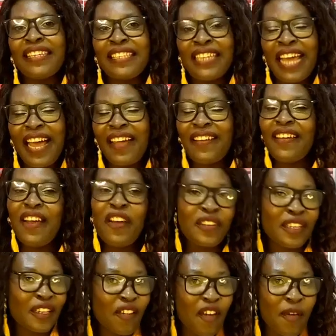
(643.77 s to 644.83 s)
down on
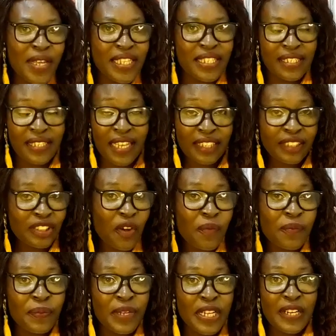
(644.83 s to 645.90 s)
the comment section
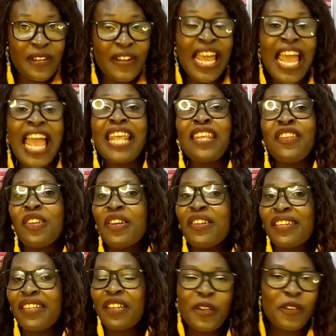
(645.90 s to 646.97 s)
below, and you
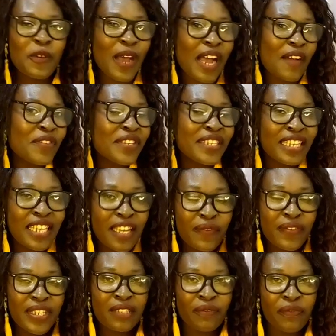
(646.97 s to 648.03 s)
know you haven't
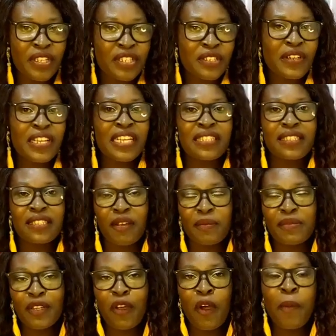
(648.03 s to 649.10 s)
give this video a
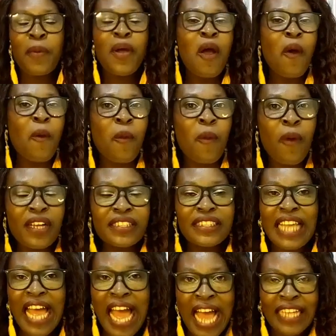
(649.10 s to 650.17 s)
thumbs up, what
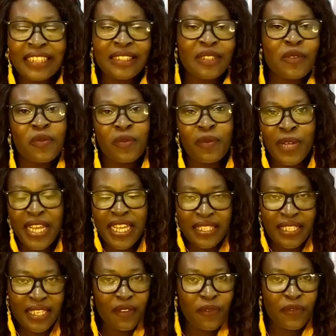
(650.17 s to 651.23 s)
are you
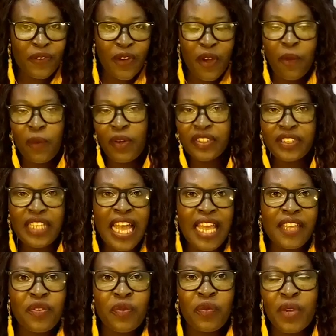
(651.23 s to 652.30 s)
waiting for? What are
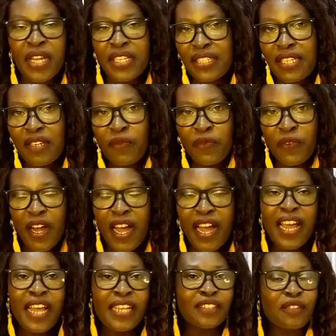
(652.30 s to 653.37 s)
you waiting for?
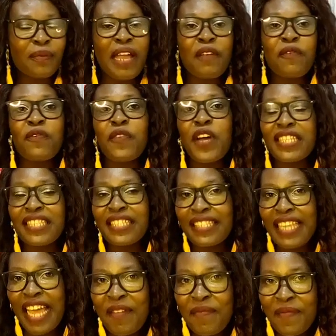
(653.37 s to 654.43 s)
To my first
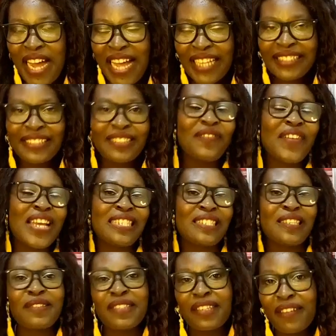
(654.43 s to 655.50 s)
timers, to my
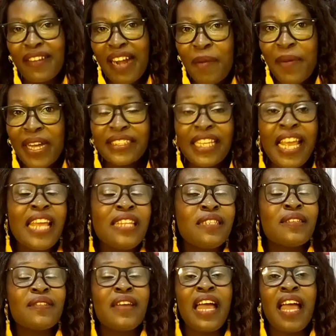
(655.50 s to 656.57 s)
subscribers, and
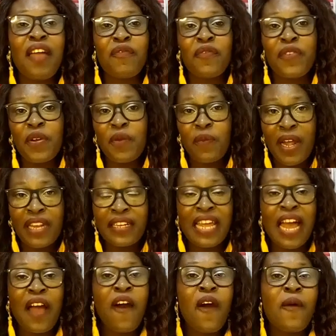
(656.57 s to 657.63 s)
to everyone
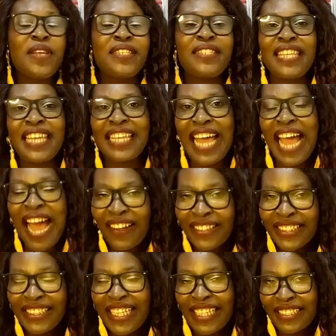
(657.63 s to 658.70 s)
that always take
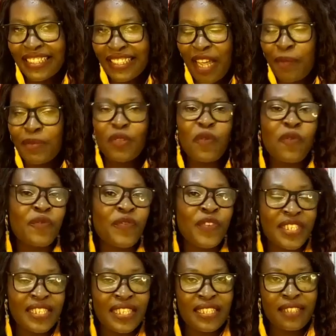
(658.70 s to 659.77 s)
out their time to
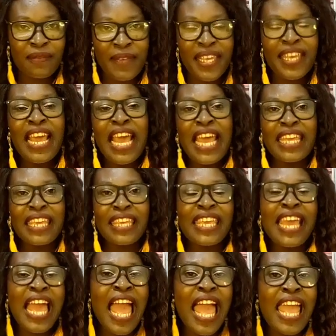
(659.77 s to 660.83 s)
visit me
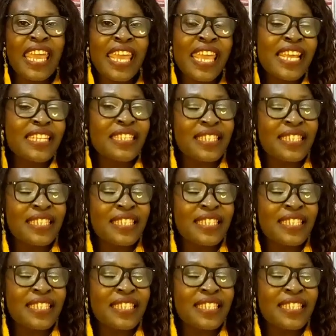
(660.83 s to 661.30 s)
here in